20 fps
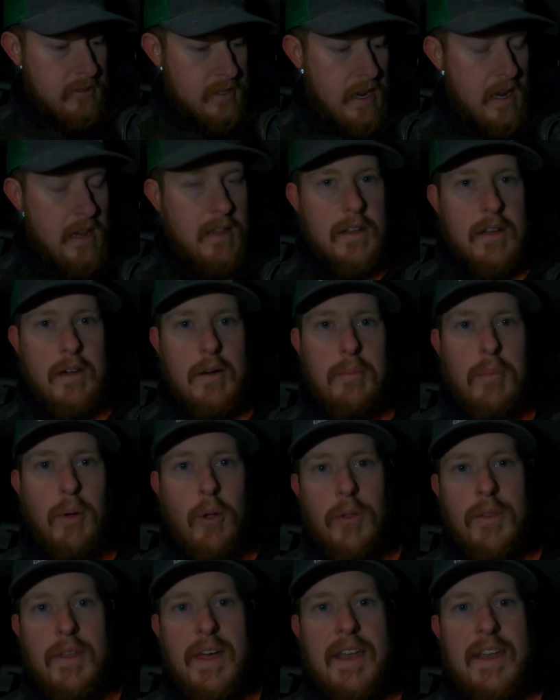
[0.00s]
was down there
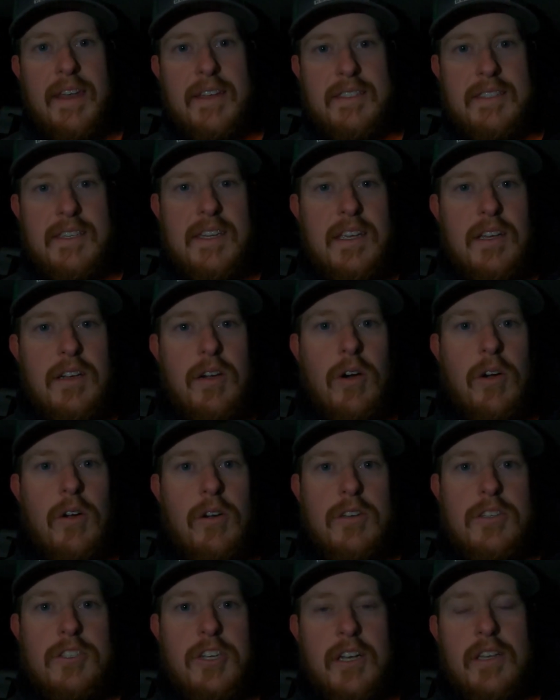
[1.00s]
pulled that SD
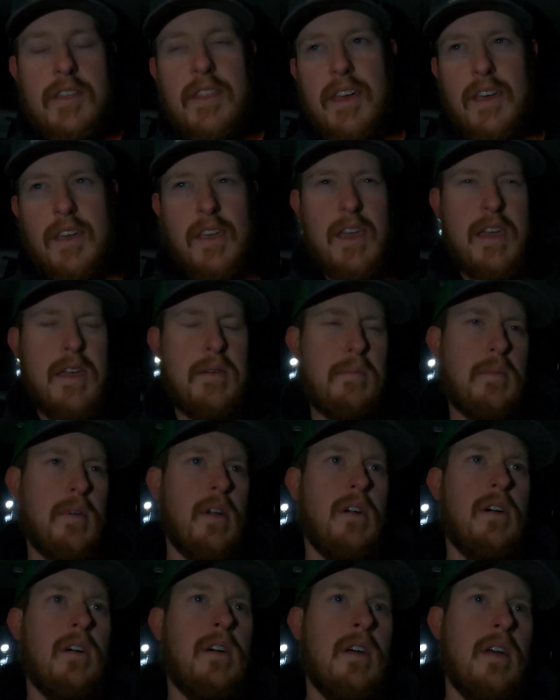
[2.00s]
card and checked that
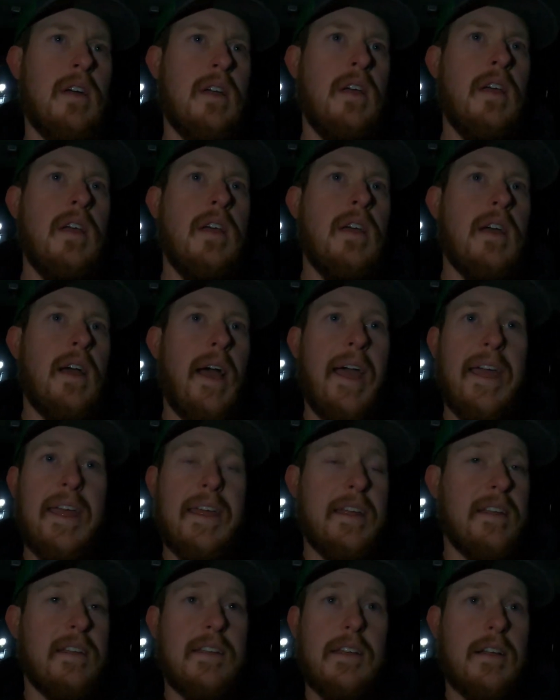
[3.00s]
camera,
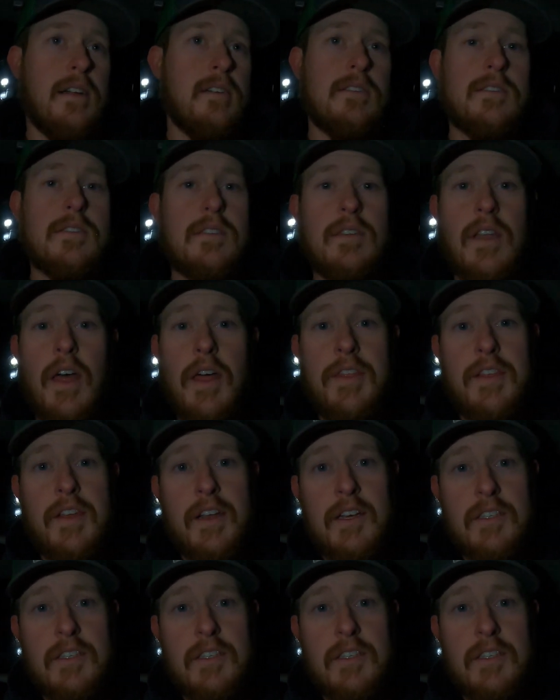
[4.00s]
and there's nothing